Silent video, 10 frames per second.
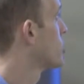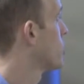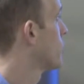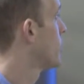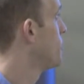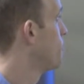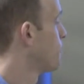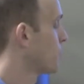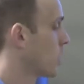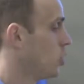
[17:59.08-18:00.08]
sure that
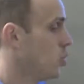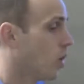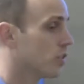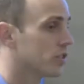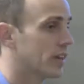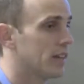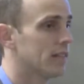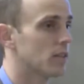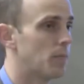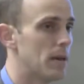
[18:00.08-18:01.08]
you understand
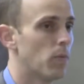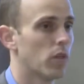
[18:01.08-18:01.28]
that the people